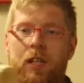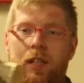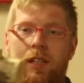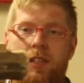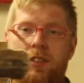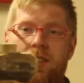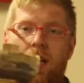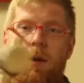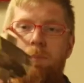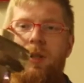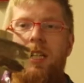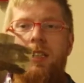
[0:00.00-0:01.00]
It is
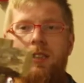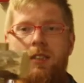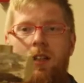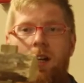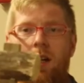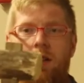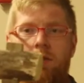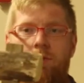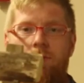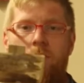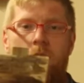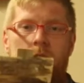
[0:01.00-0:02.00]
a piece of